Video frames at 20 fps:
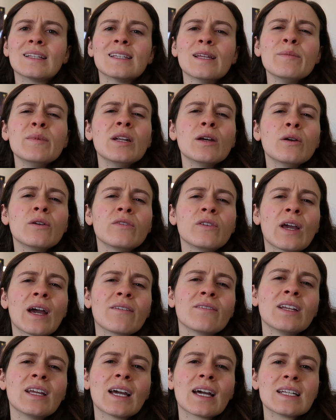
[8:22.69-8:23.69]
Let me know if you
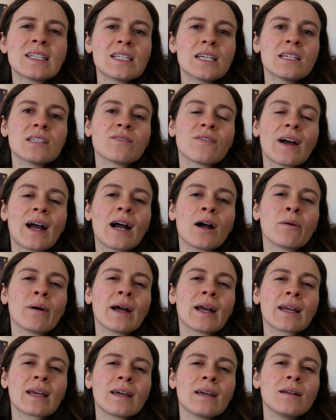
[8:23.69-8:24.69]
have any ideas for how
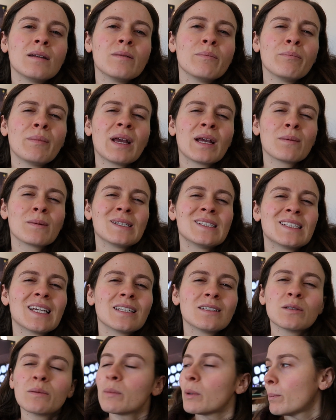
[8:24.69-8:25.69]
I can make my
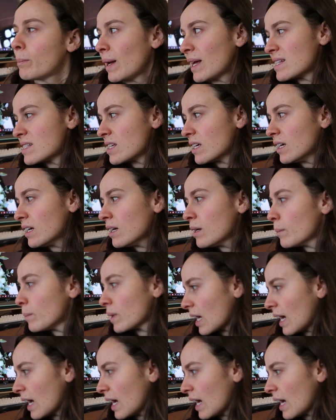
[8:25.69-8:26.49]
setup better.